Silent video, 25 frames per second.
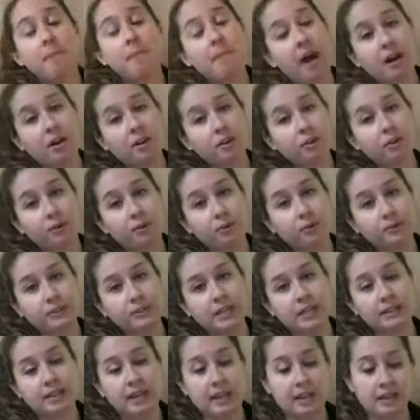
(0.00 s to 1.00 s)
a pot of gold
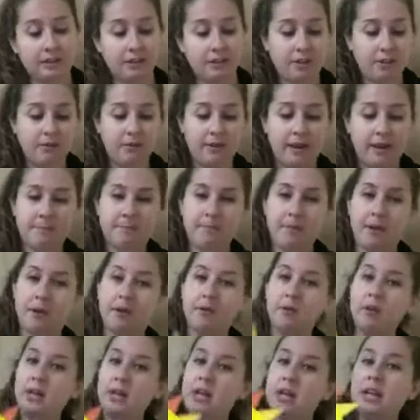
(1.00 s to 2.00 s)
at the end of the
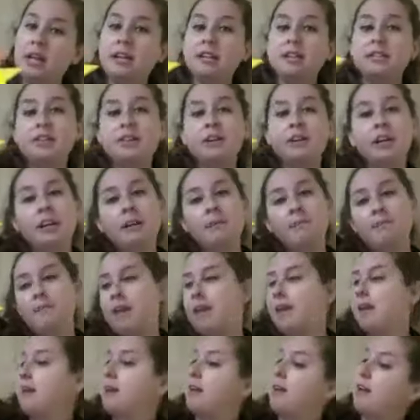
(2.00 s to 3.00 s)
rainbow. So you're gonna
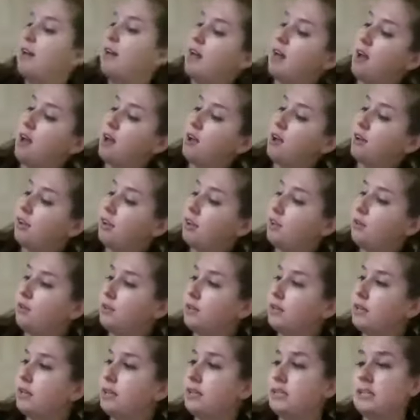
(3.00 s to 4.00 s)
make a
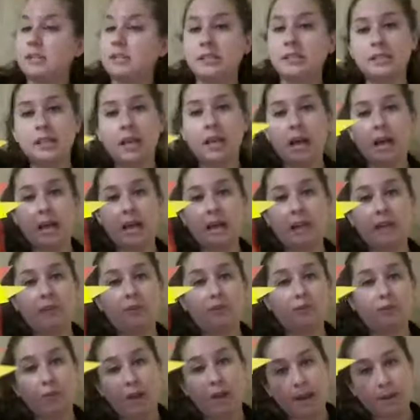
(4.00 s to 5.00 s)
cute little sun
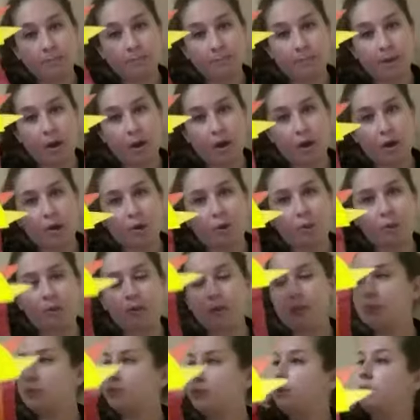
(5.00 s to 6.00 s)

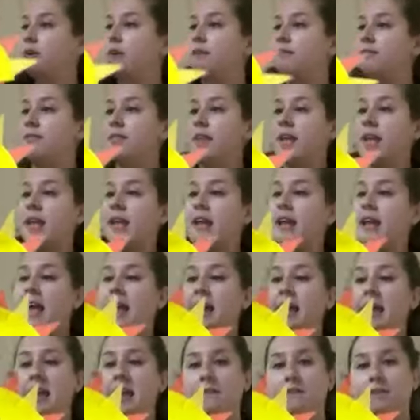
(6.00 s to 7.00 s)
rainbow sort of thing.
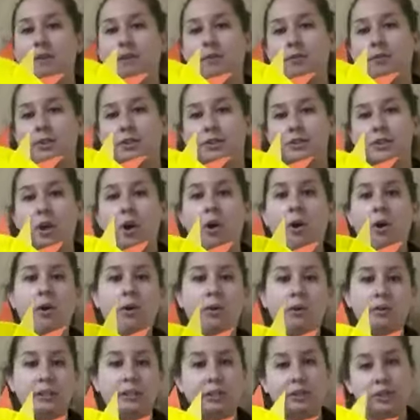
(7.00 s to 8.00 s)
I gave you, there's a
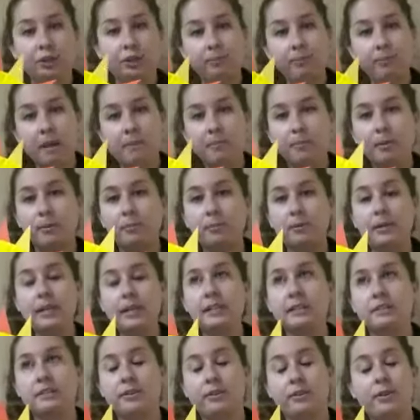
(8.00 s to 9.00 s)
hole in your paper
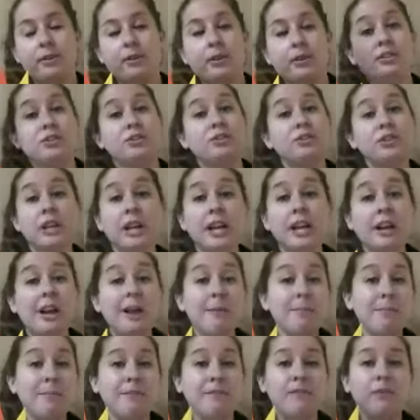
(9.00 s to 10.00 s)
plate so you can string it
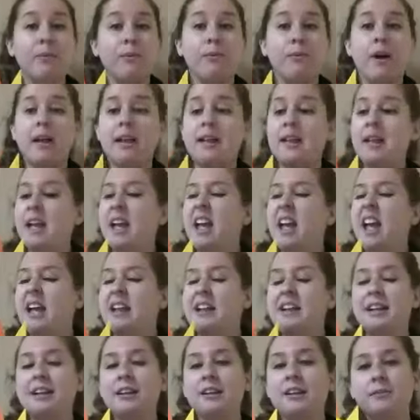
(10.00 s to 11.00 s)
up if you want,
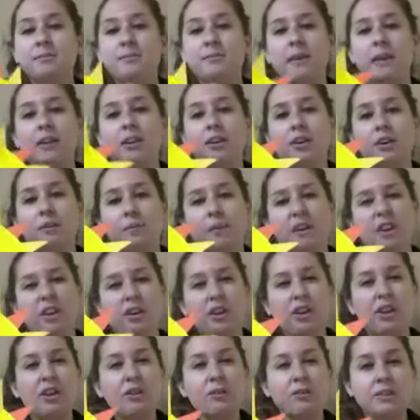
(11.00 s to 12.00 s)
and it could be a
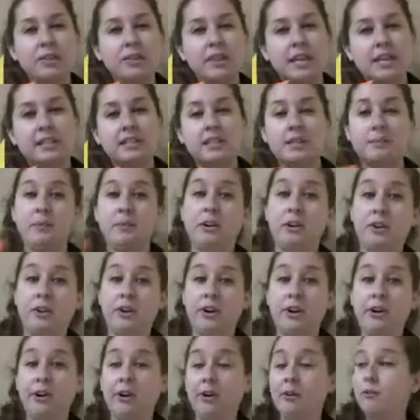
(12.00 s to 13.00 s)
cute thing to put in
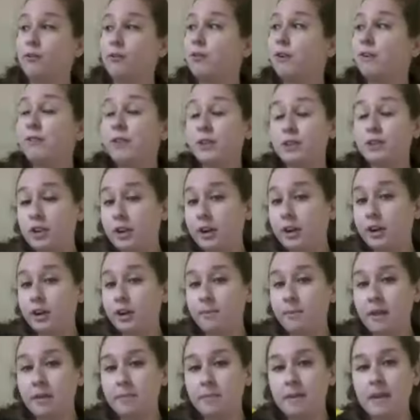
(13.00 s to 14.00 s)
your refrigerator
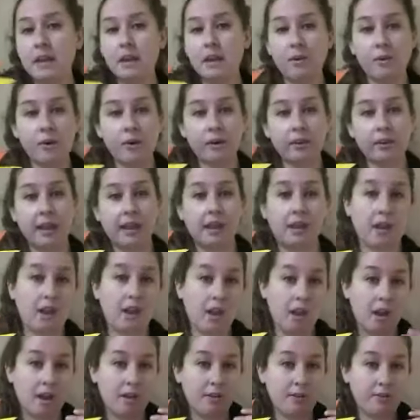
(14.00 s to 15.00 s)
maybe, or like
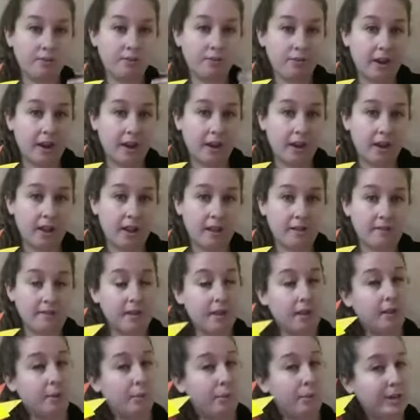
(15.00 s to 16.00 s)
in front of
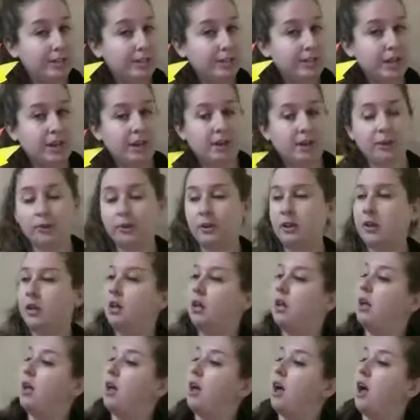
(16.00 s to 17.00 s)
a window,
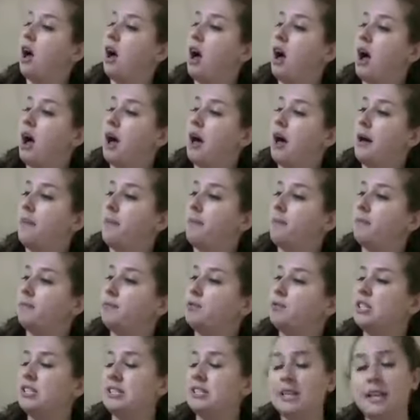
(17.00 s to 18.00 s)

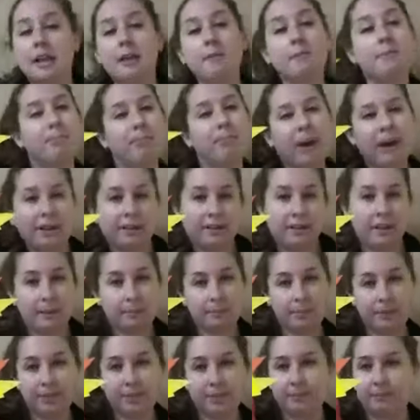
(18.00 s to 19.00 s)
just to brighten
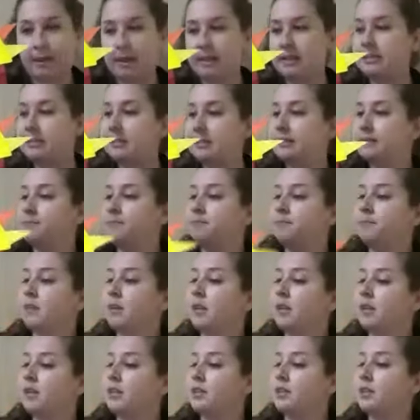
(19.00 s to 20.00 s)
up your space.
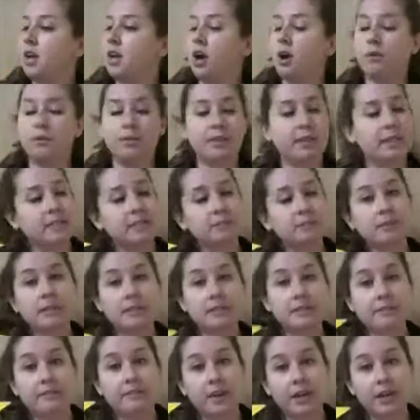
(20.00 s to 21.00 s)
So this one
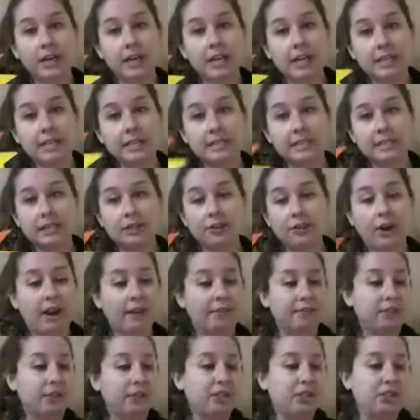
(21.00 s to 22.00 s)
is a very easy
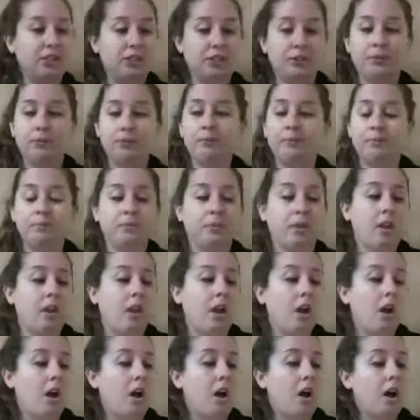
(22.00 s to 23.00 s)
craft to do.
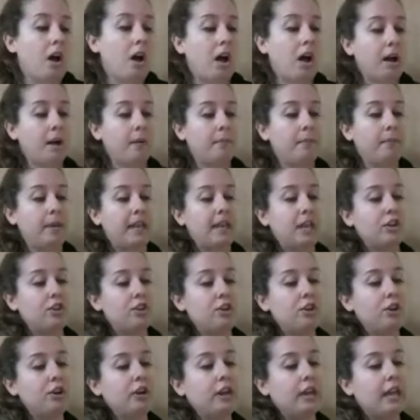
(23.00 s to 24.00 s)

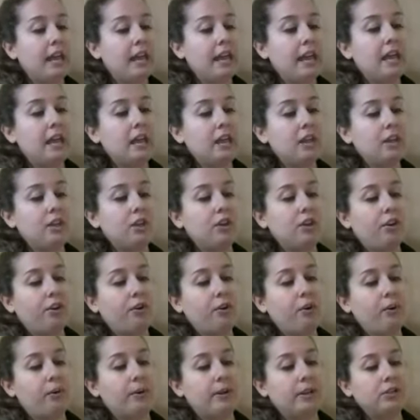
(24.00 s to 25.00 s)
In your kit, you're
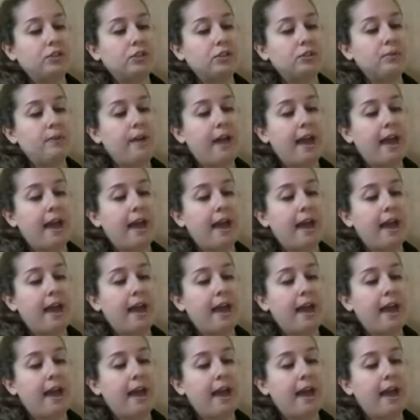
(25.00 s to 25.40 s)
going to